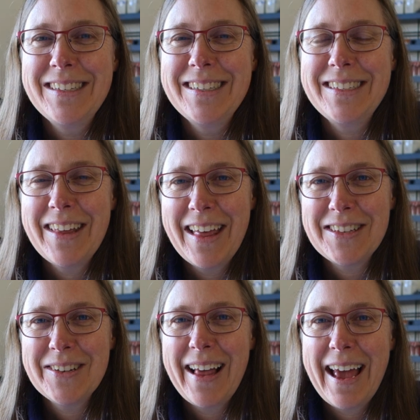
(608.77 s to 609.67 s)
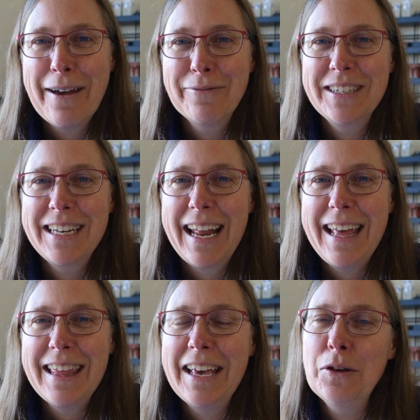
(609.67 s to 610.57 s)
So that's all I have for
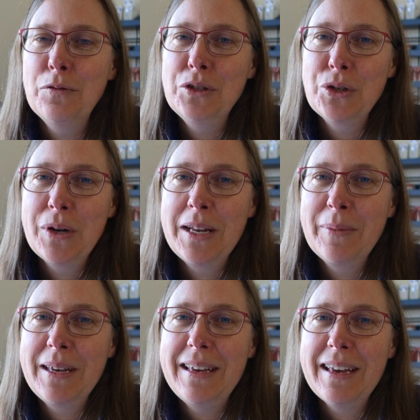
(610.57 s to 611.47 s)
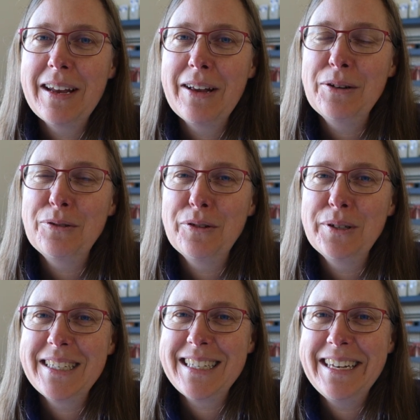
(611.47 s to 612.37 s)
today. Thank you for joining me, and I look forward
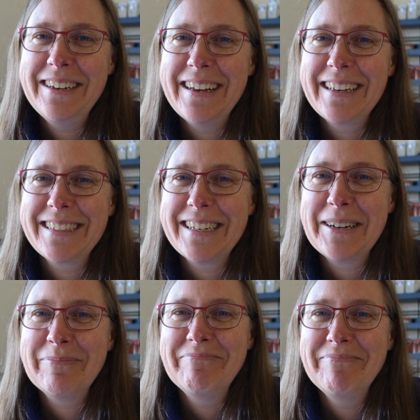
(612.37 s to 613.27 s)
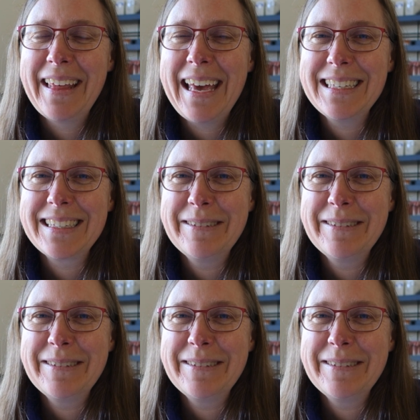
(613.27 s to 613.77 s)
to seeing you next time. Thanks.